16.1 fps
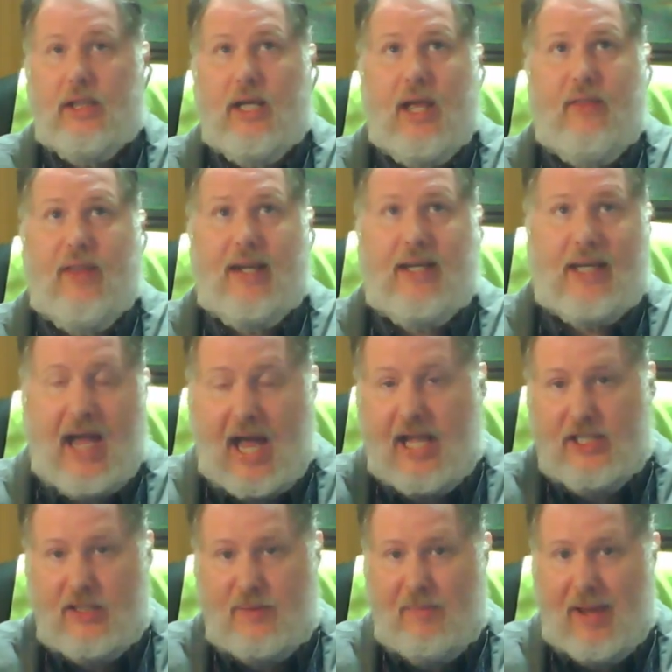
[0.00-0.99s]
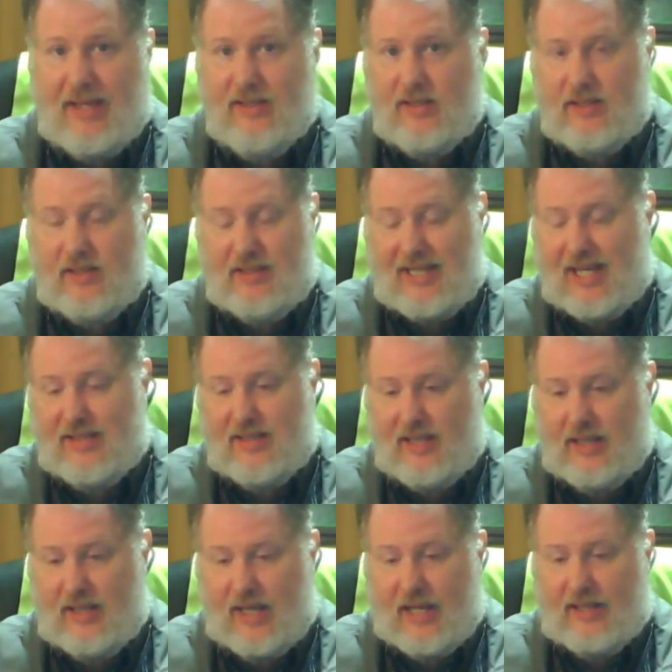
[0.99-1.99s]
And then God sends
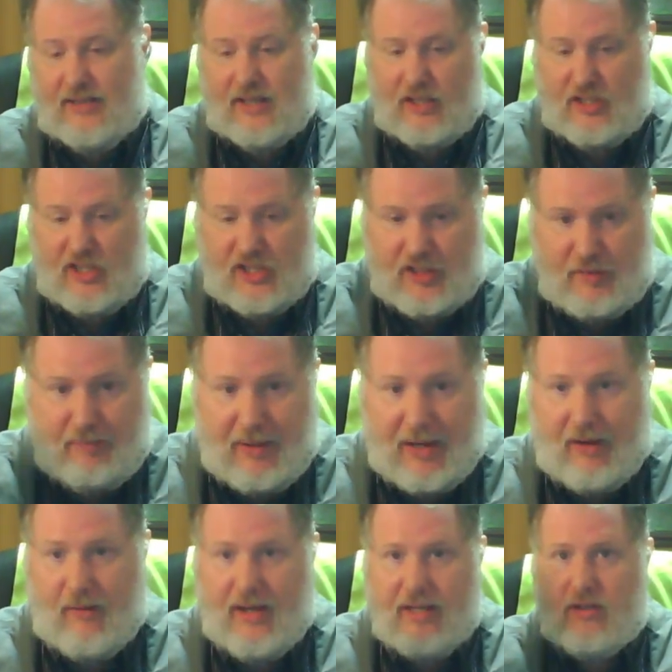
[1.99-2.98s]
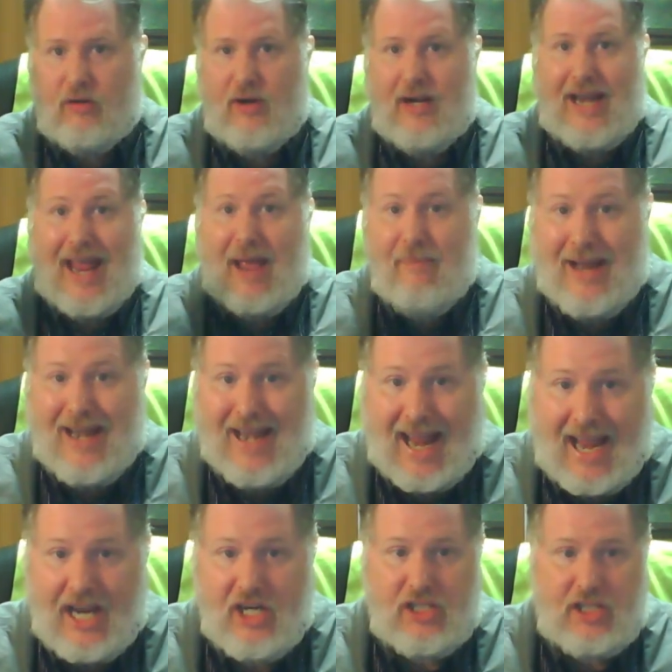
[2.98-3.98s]
a spirit or an
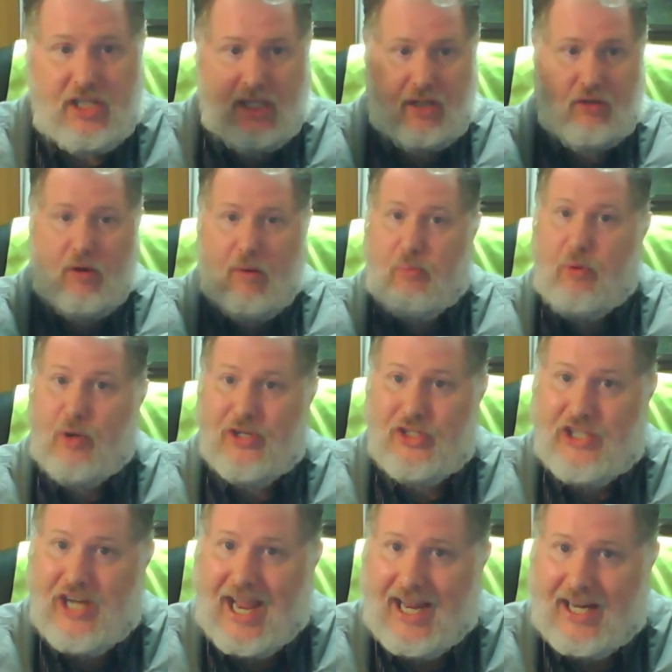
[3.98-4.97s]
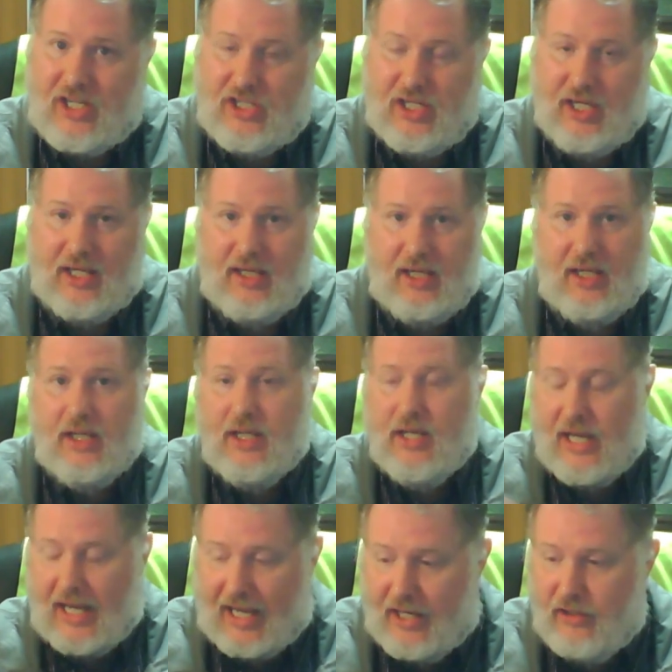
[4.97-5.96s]
emanation or a projection
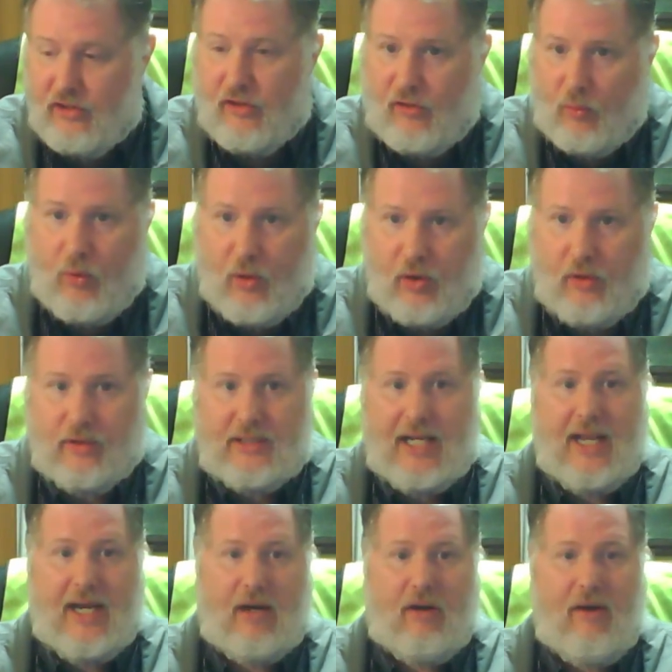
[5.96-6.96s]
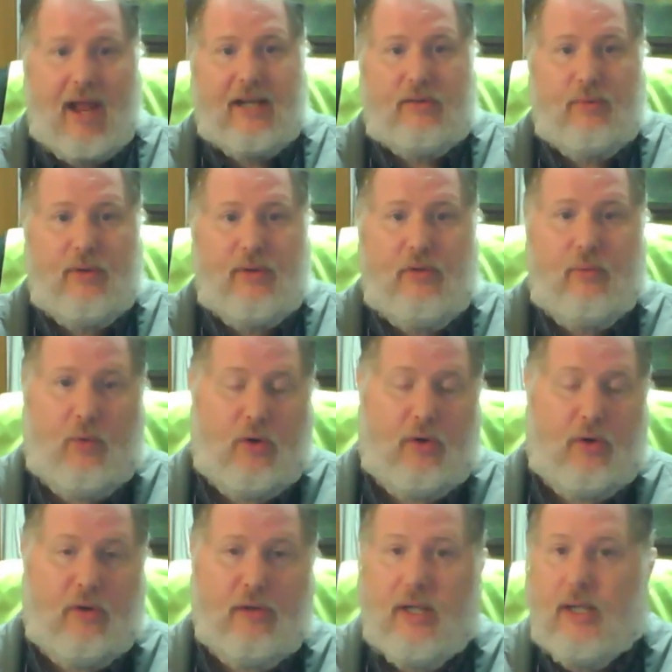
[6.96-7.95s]
into the world to interact with the
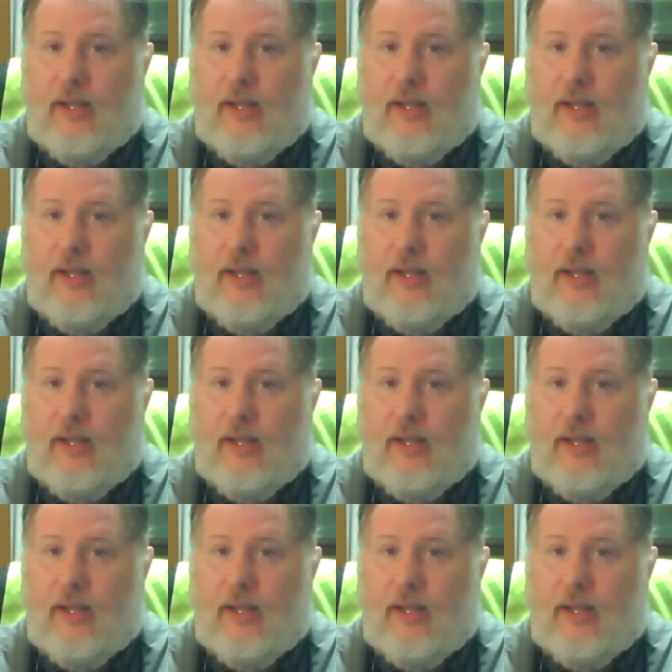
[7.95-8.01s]
world.